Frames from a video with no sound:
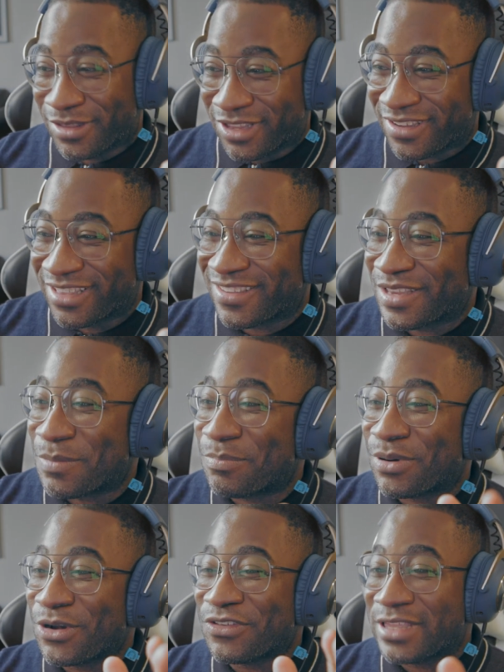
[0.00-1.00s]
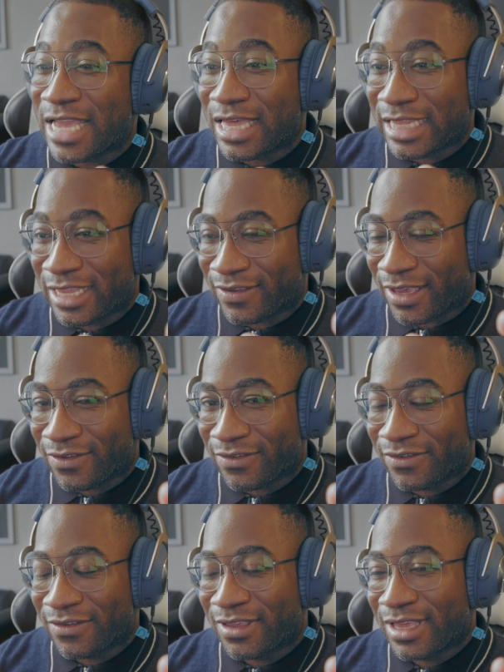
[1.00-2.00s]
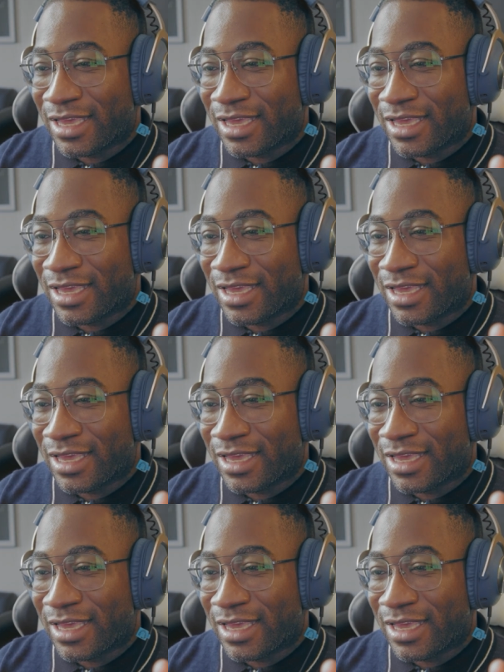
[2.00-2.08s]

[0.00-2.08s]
look, listen, personality tests